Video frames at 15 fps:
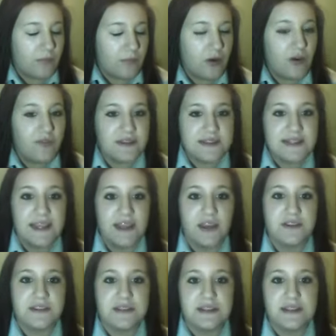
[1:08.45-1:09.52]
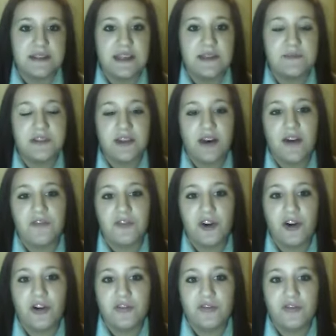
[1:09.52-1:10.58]
obviously using the tips that I've
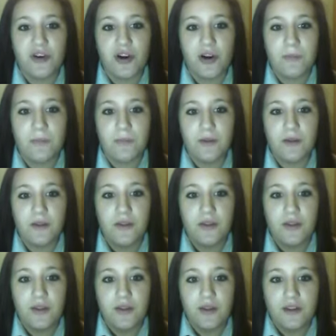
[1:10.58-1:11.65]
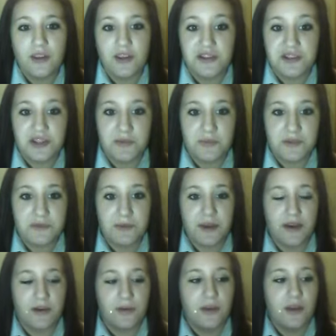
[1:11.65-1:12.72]
got from YouTube as
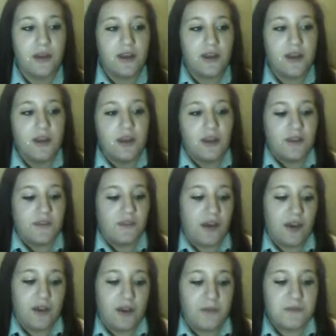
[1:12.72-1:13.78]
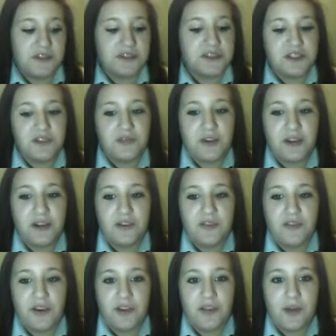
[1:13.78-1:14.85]
well. So I'm just going to run you
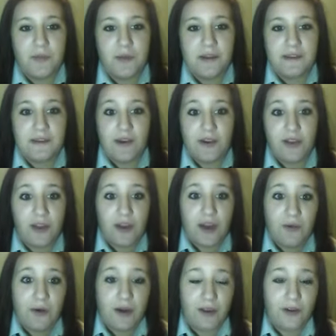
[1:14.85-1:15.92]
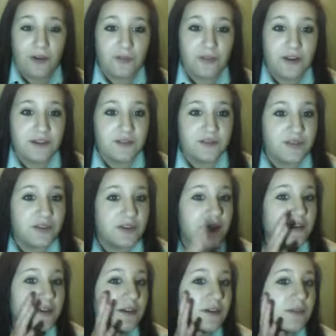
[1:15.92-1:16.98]
through them and tell you how I got rid of
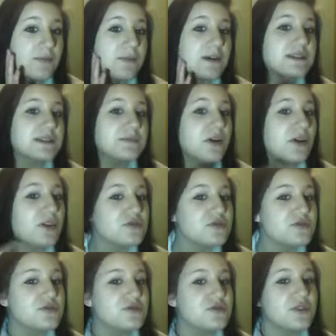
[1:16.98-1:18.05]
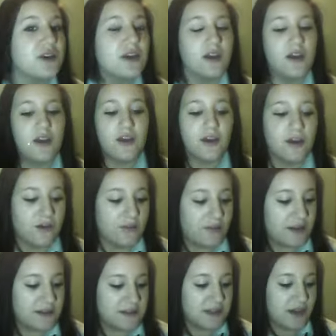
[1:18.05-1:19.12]
my spots.
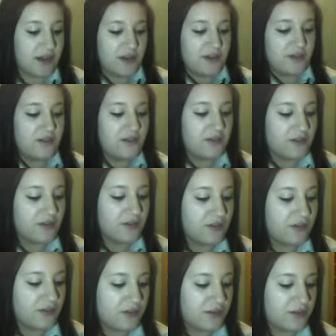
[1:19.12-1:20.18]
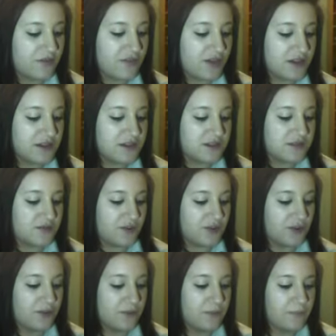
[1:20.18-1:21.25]
Right, so first of
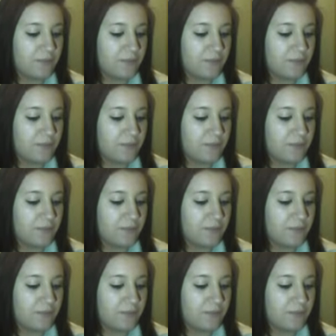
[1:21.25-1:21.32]
all,